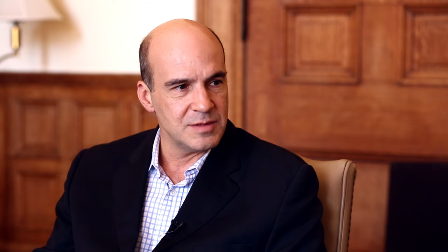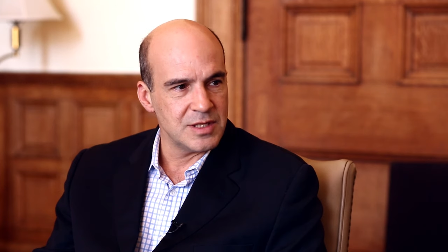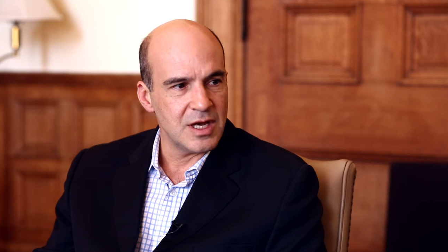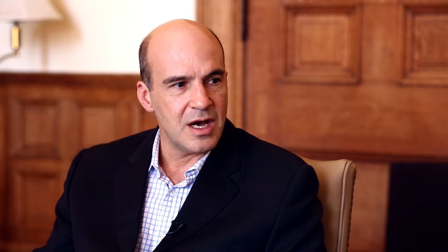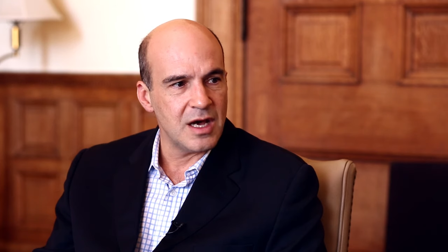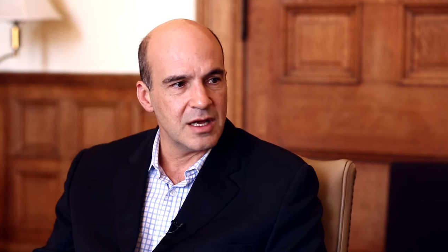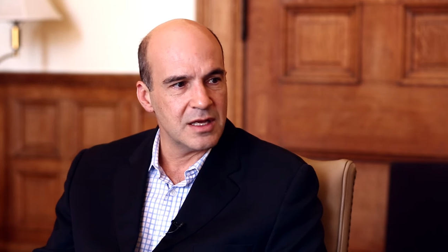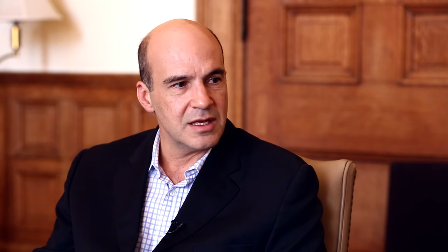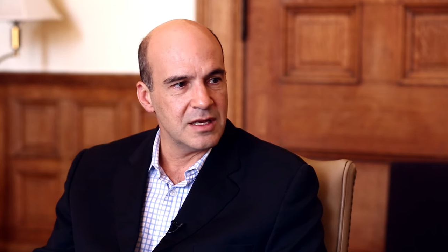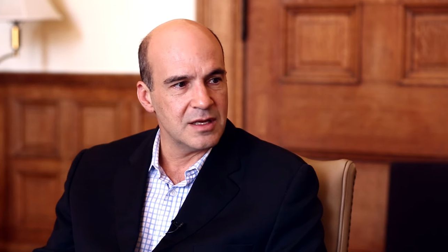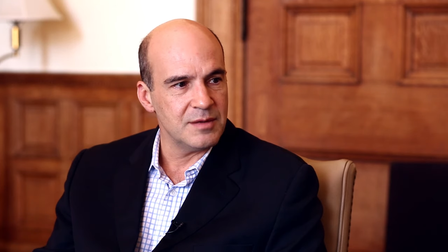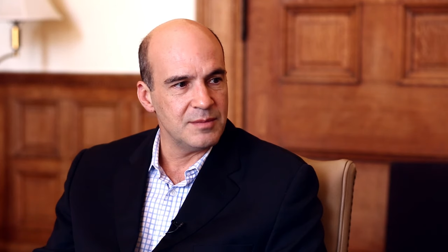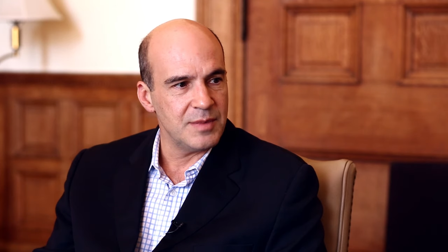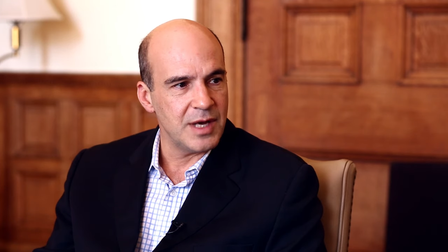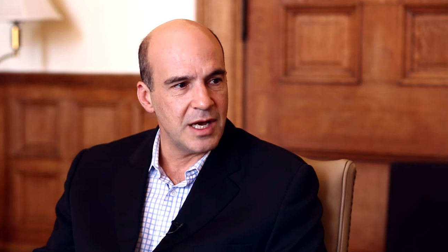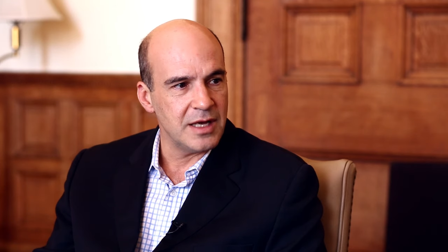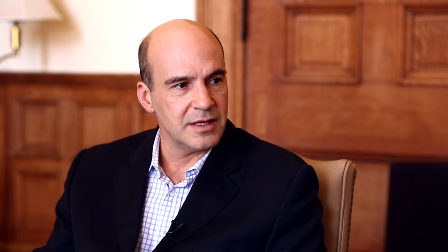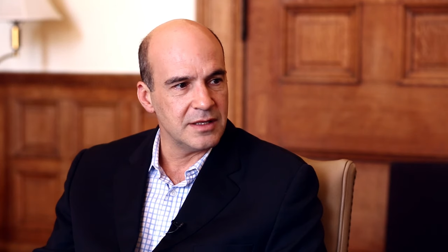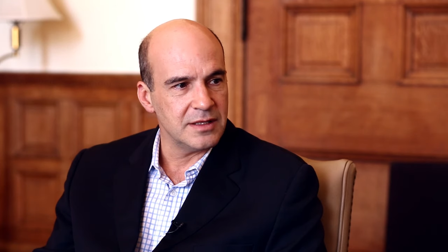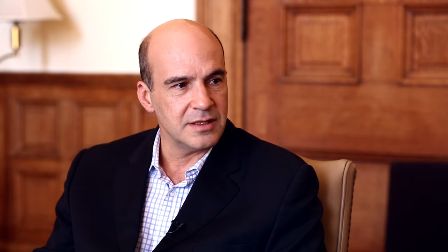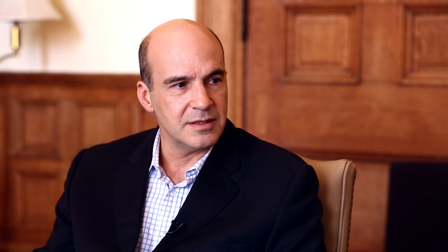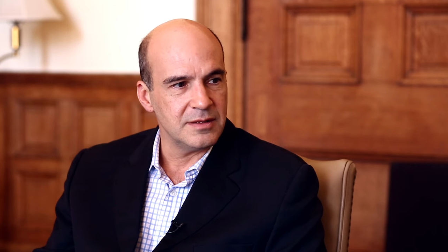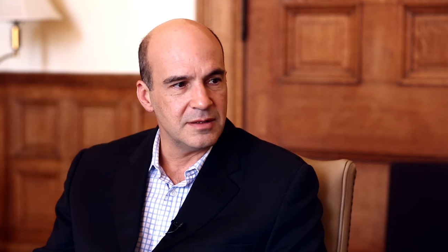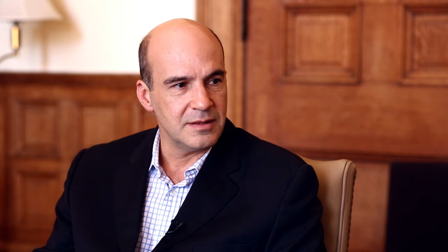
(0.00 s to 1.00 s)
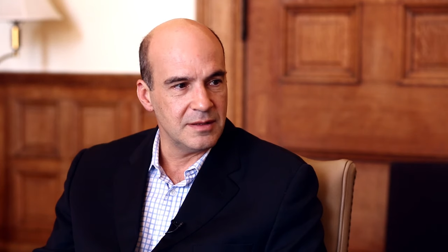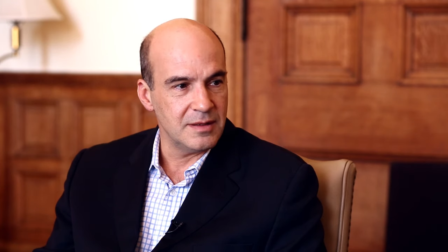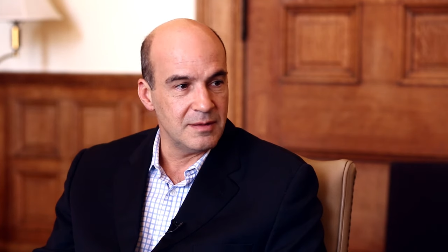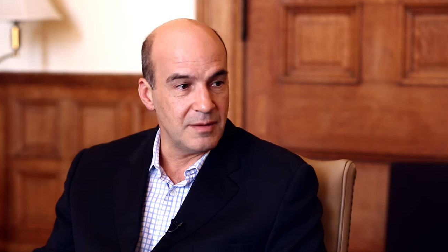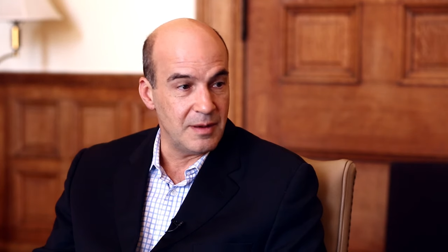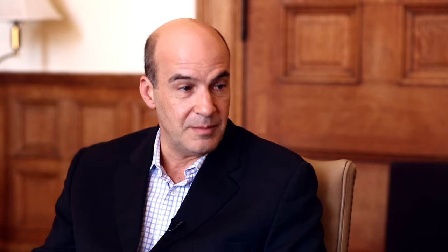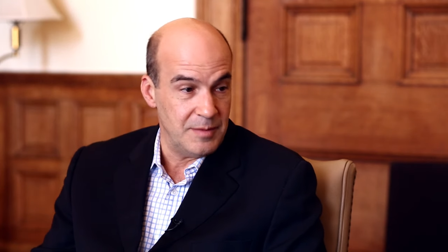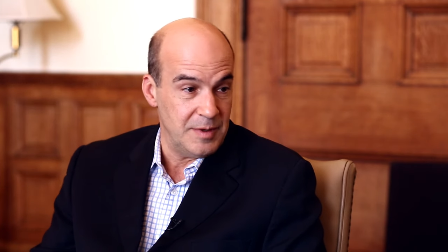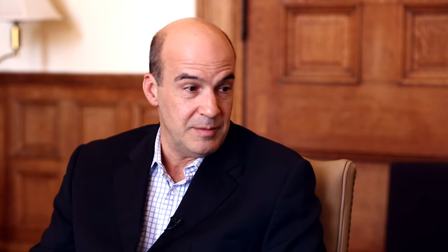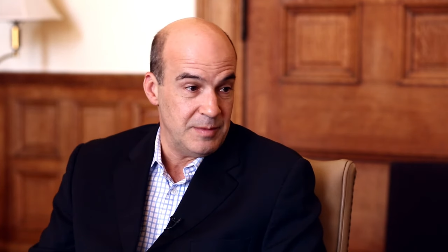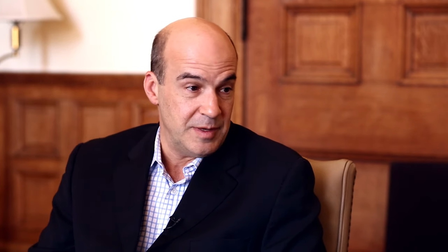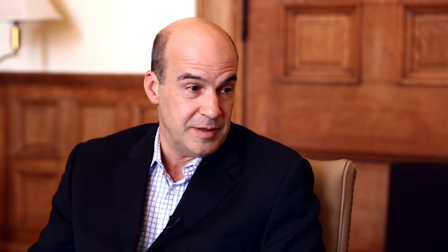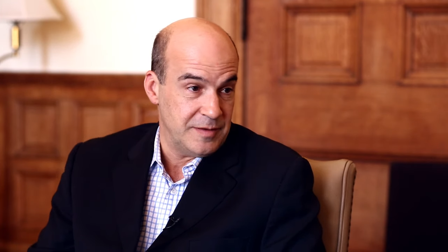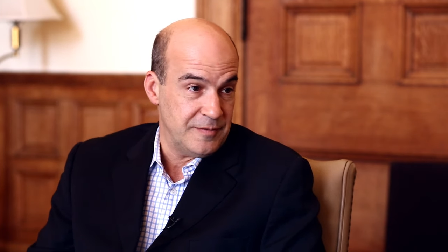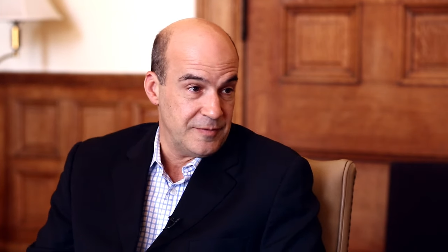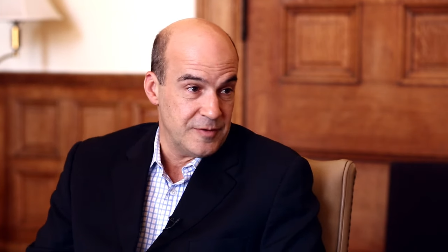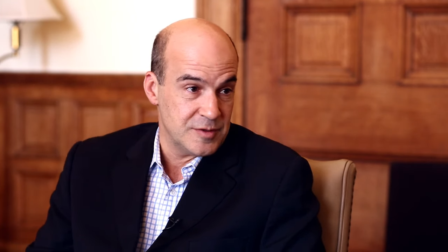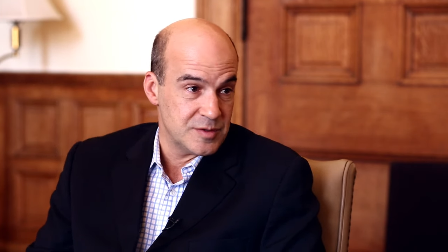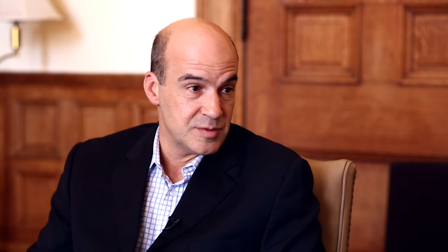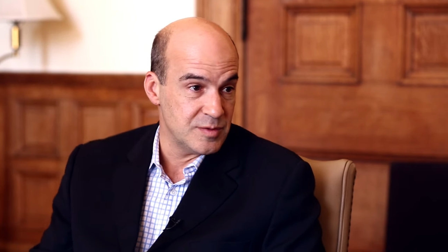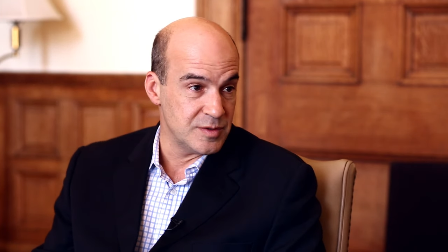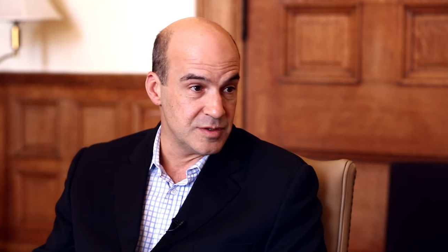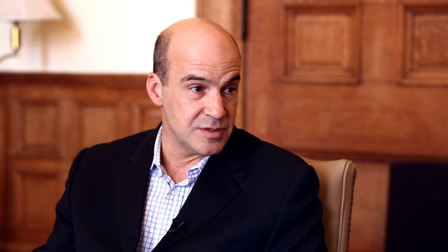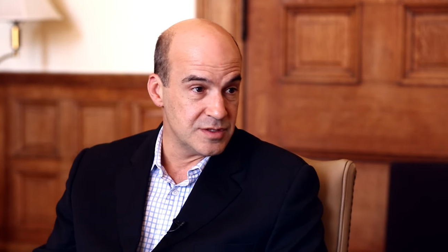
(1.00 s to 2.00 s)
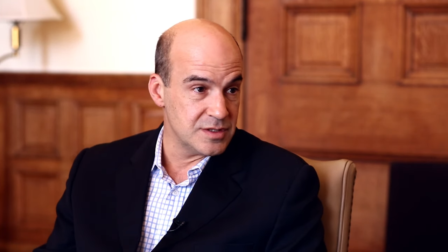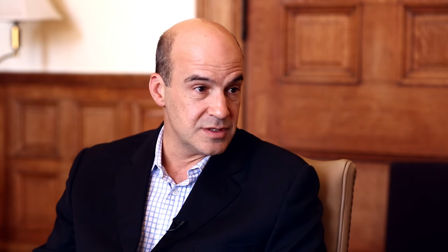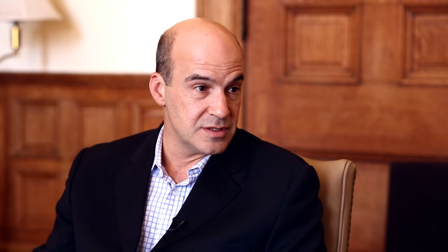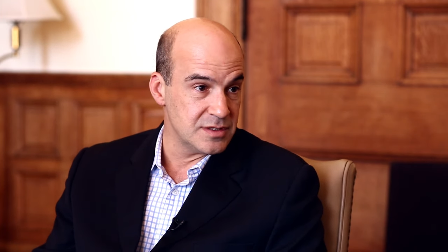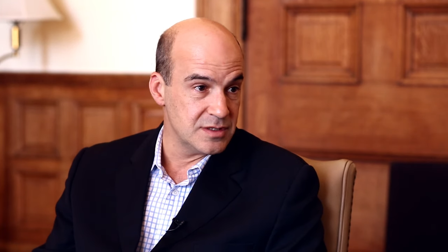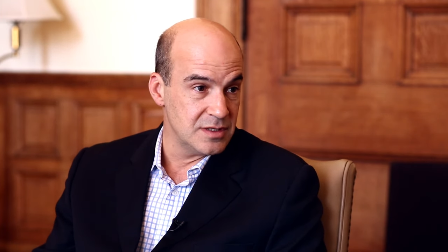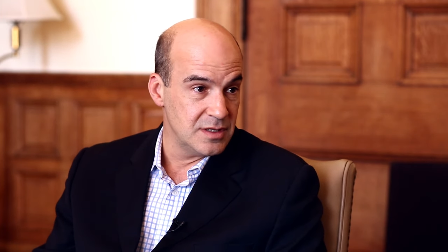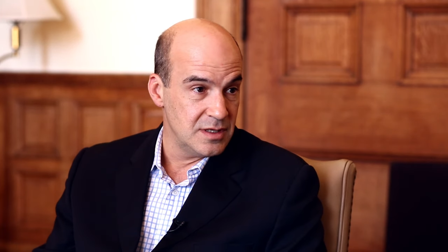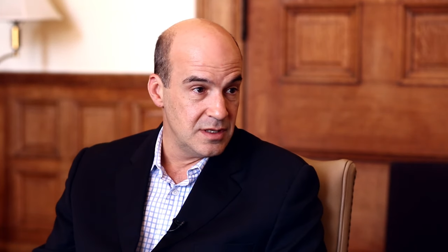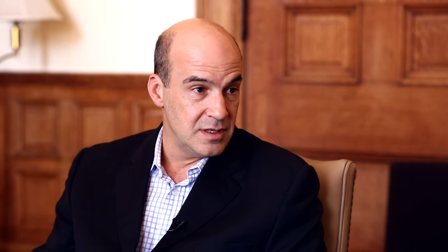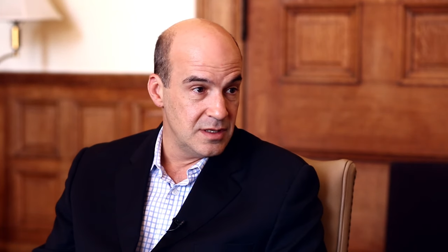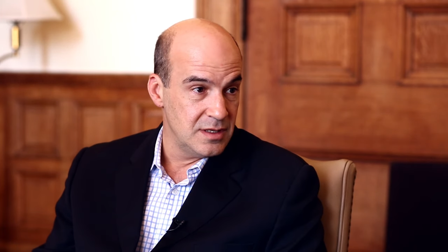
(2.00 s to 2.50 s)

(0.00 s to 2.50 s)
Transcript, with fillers: talking about it. I mean, but the first words